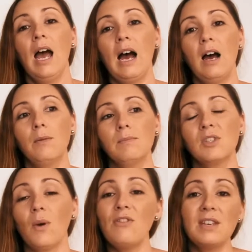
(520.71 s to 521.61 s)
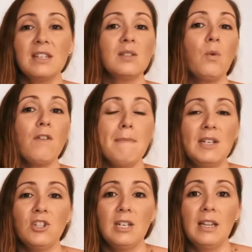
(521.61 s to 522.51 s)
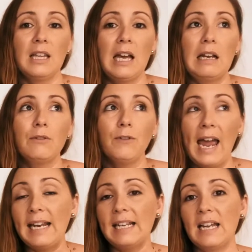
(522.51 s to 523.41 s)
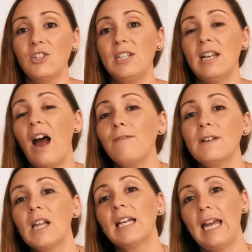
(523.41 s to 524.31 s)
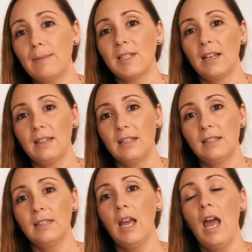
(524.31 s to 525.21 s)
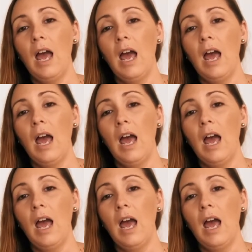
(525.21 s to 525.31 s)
So I think it's worth mentioning that for ADHD, I feel like games like this